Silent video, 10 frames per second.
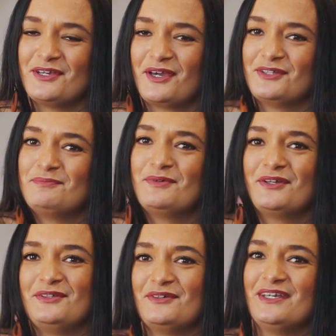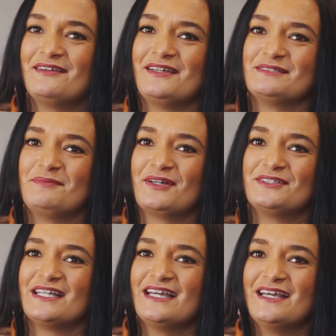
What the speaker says: you're going to put on your earrings because